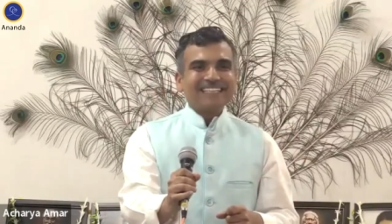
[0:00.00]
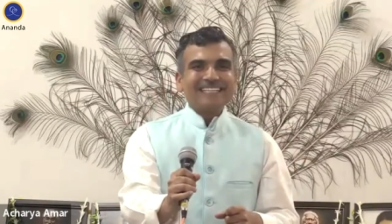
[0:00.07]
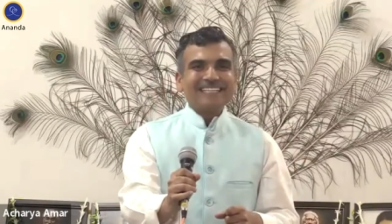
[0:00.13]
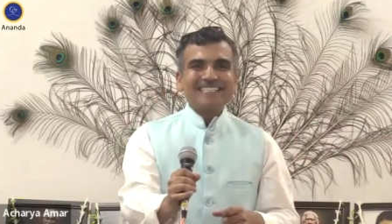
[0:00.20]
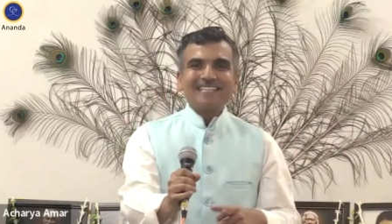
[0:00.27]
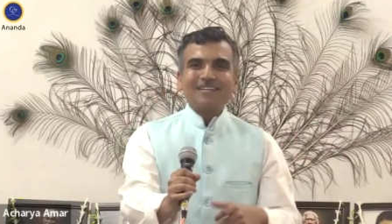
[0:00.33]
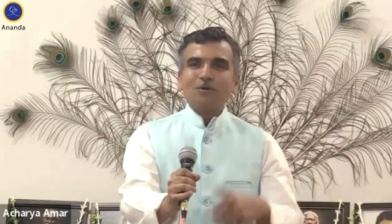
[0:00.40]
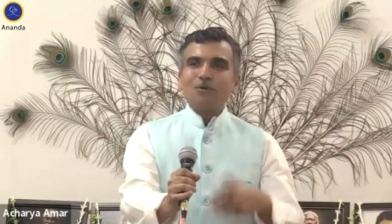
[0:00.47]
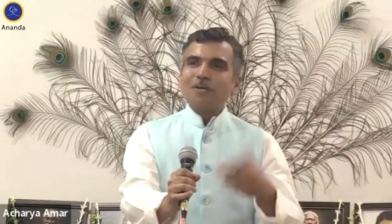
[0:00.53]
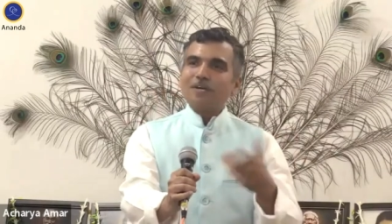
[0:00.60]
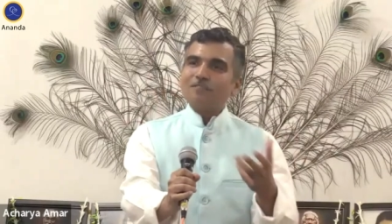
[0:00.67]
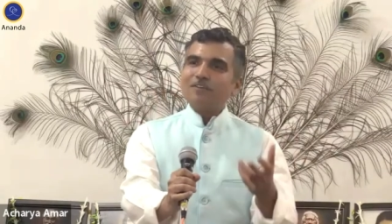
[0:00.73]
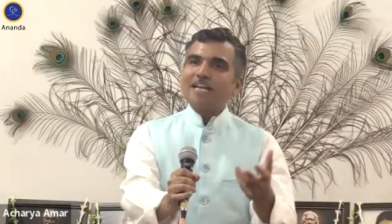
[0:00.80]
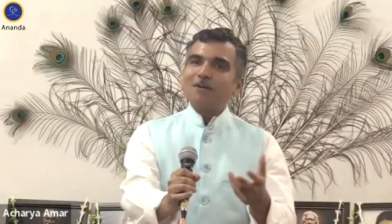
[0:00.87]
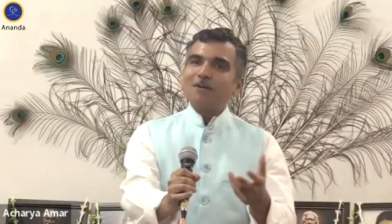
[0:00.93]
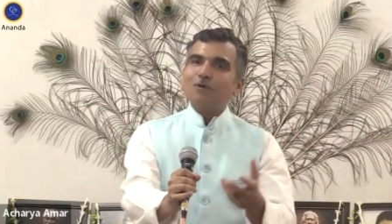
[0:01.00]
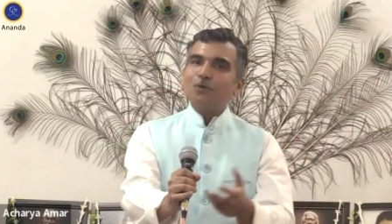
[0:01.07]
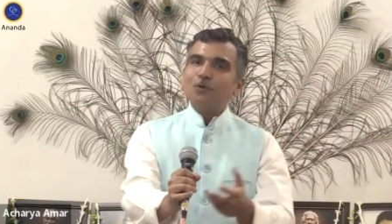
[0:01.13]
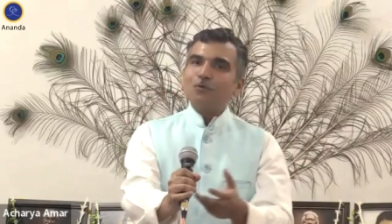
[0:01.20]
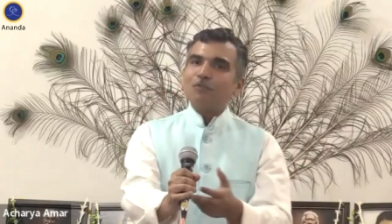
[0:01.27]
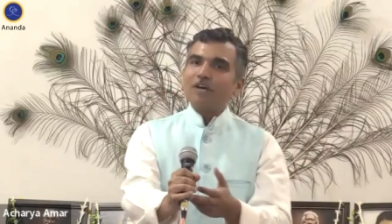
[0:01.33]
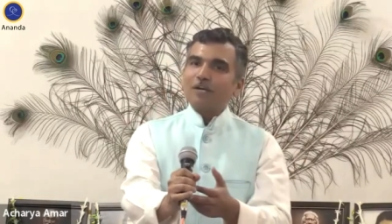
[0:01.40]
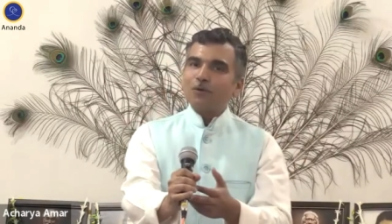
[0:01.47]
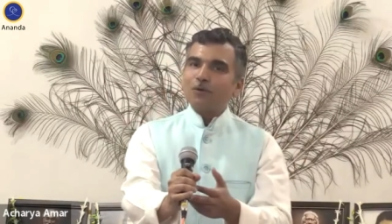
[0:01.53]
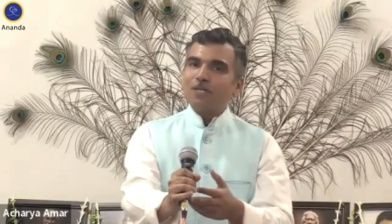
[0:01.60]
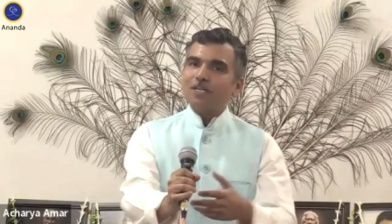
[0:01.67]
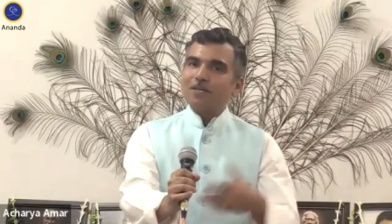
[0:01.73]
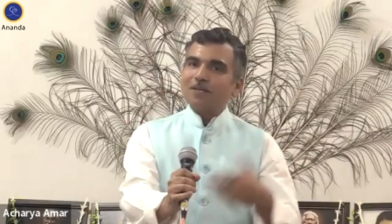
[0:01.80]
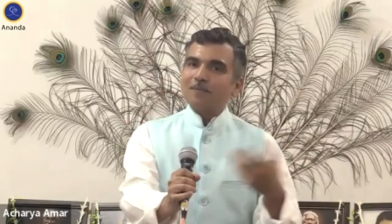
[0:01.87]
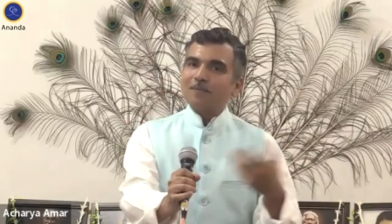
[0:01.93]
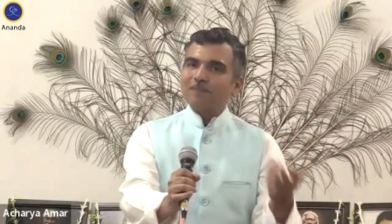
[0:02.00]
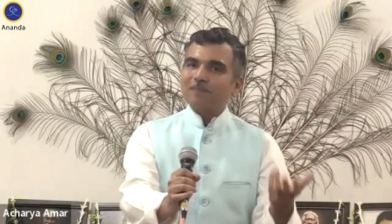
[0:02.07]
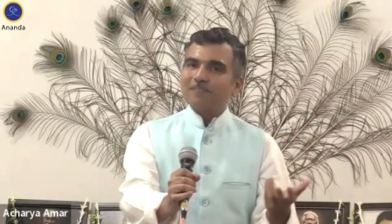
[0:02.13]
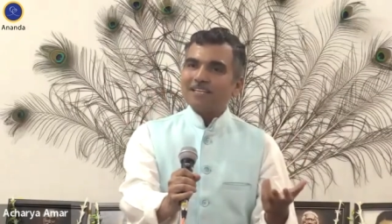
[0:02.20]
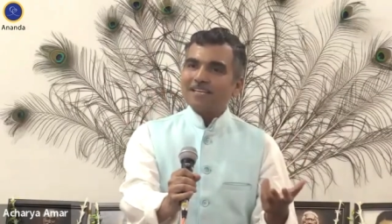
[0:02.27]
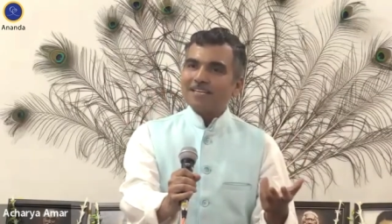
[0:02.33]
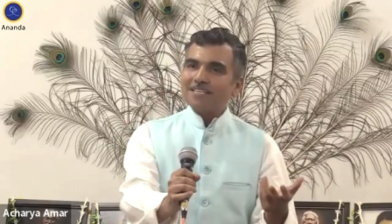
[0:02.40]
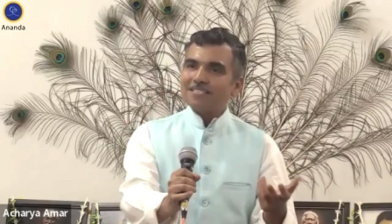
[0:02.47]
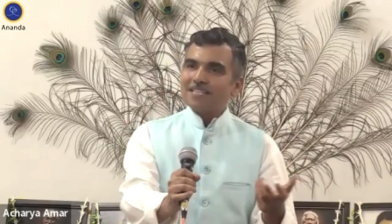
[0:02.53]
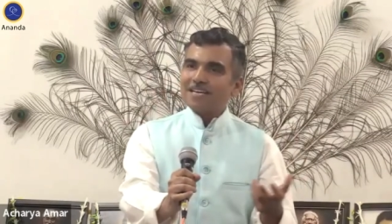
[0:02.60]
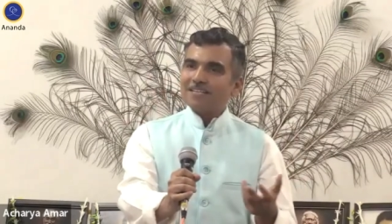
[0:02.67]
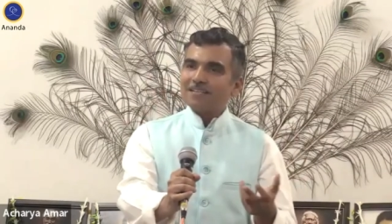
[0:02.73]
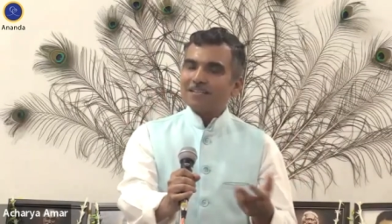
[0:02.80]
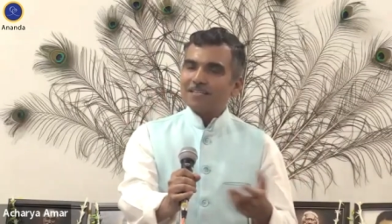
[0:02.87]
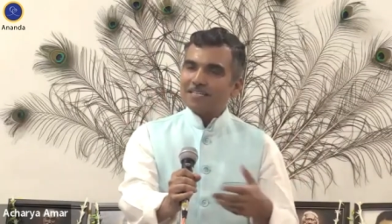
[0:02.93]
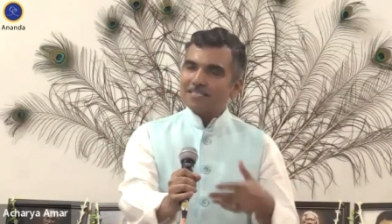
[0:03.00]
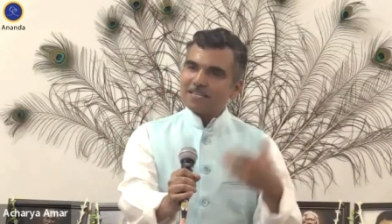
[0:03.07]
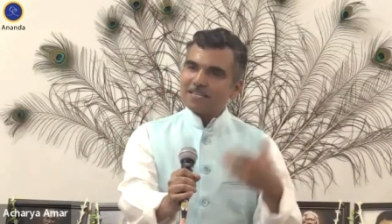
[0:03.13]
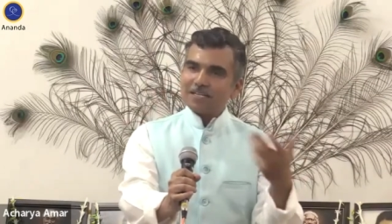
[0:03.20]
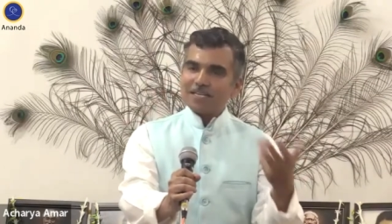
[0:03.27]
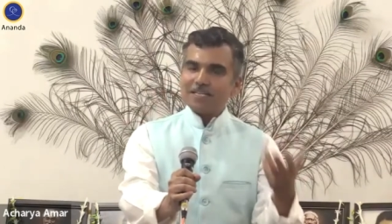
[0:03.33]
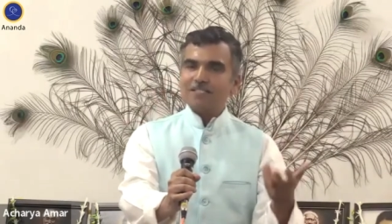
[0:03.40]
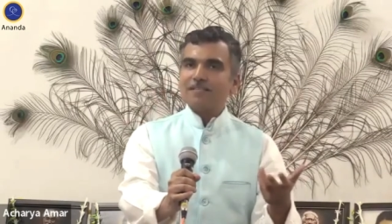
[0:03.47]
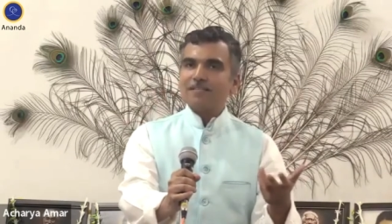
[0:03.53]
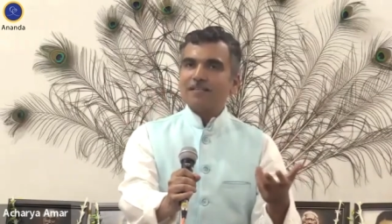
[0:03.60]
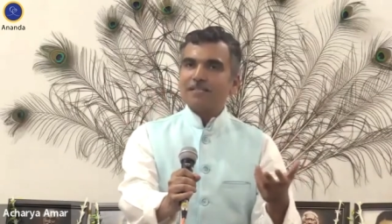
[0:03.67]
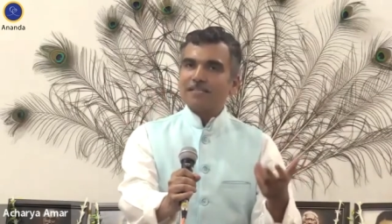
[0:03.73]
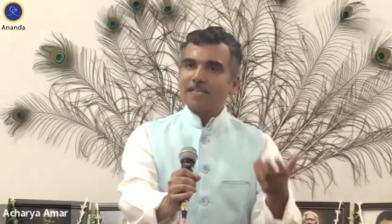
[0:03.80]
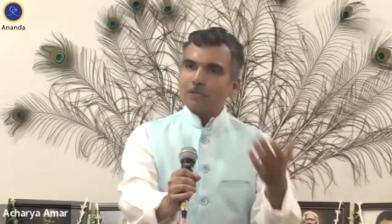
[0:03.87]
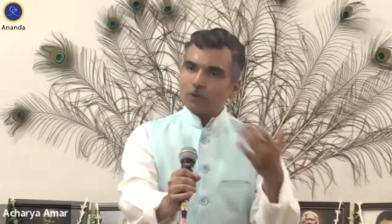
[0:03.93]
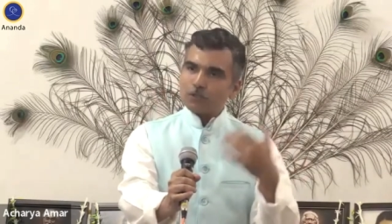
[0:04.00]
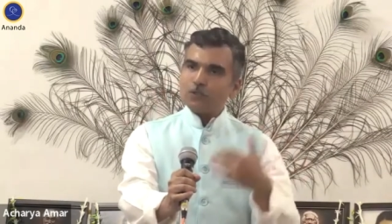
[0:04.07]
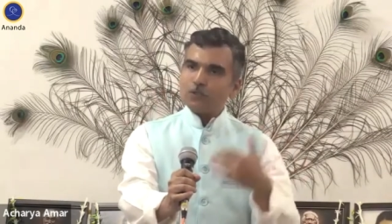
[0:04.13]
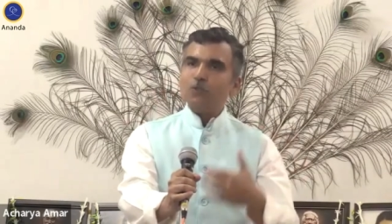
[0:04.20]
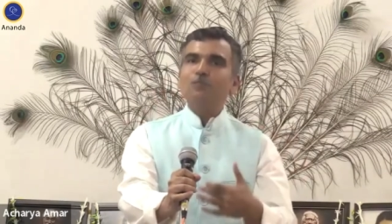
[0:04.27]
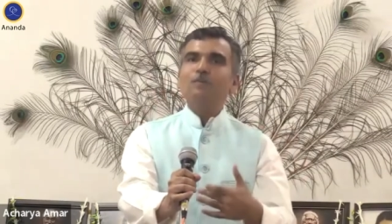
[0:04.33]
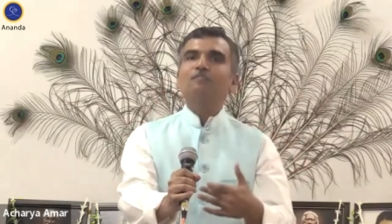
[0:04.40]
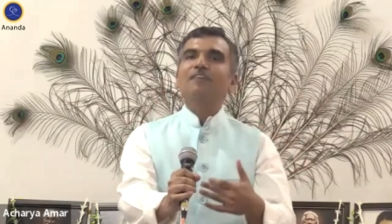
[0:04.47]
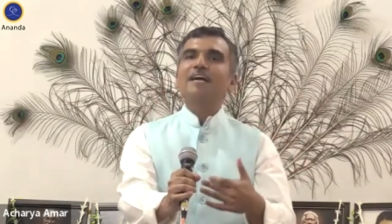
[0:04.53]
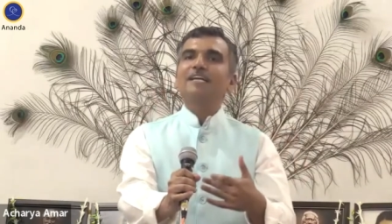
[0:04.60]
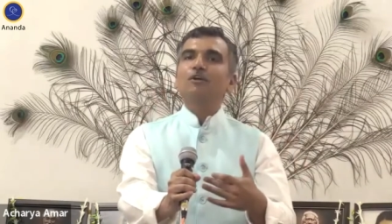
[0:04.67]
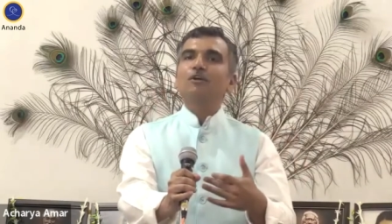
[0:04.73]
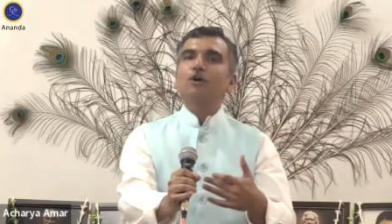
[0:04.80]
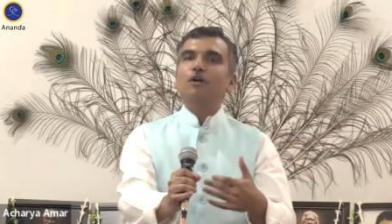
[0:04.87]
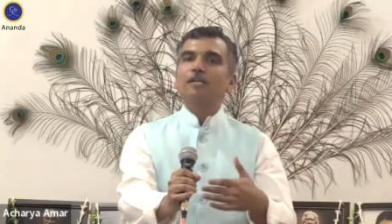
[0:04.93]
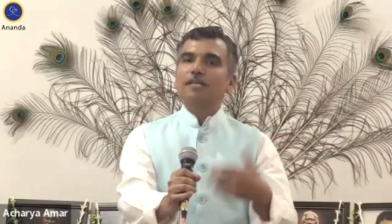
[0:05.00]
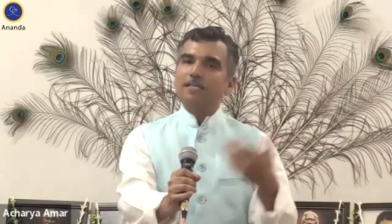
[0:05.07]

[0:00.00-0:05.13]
And then he said, okay, when I go to Vaikuntha, is that, he said, yes, then also you will find God.